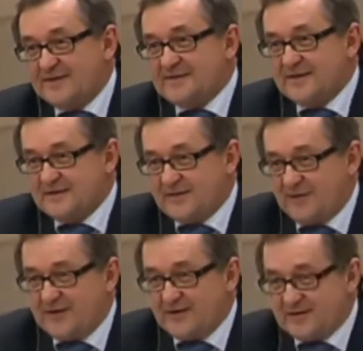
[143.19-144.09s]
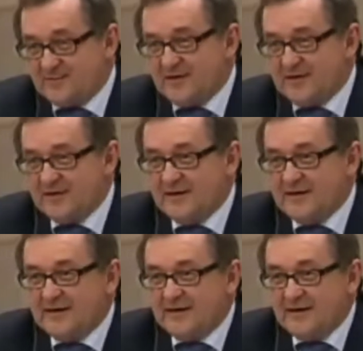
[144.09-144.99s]
Mm-hmm. Go ahead. I just want
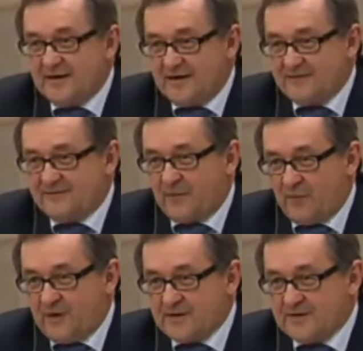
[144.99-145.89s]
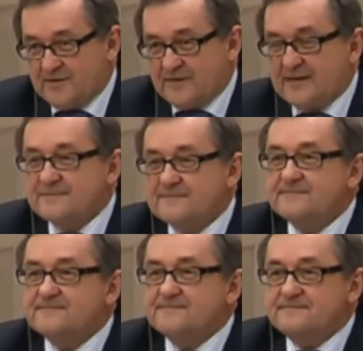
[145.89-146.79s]
to. Can I ask if the department's going to
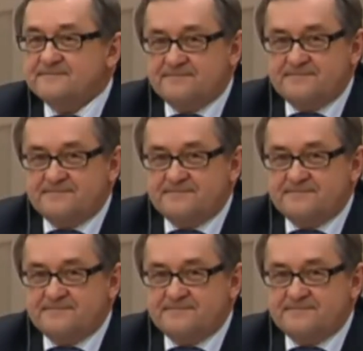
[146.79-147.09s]
do it, Mr. Chair?